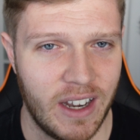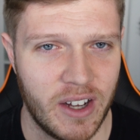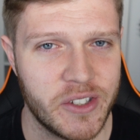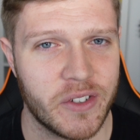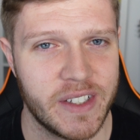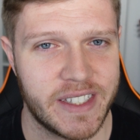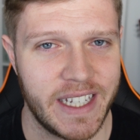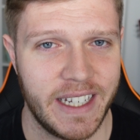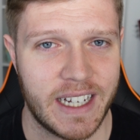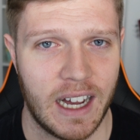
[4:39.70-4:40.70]
Lancer and
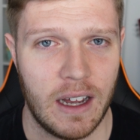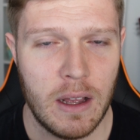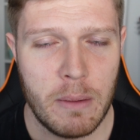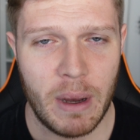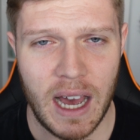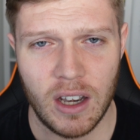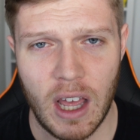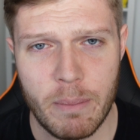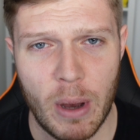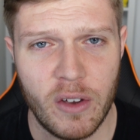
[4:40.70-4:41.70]
Seeker, but
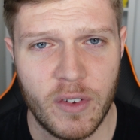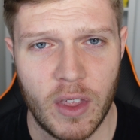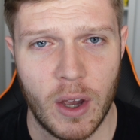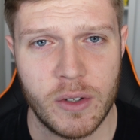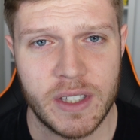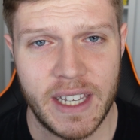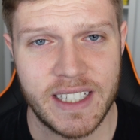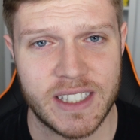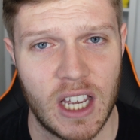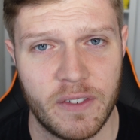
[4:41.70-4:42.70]
unlike both of those,
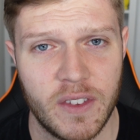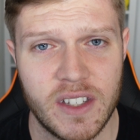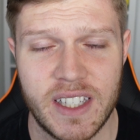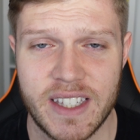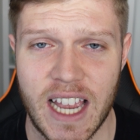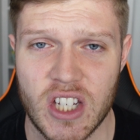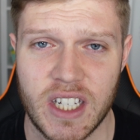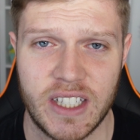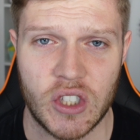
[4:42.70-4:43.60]
his toughness is actually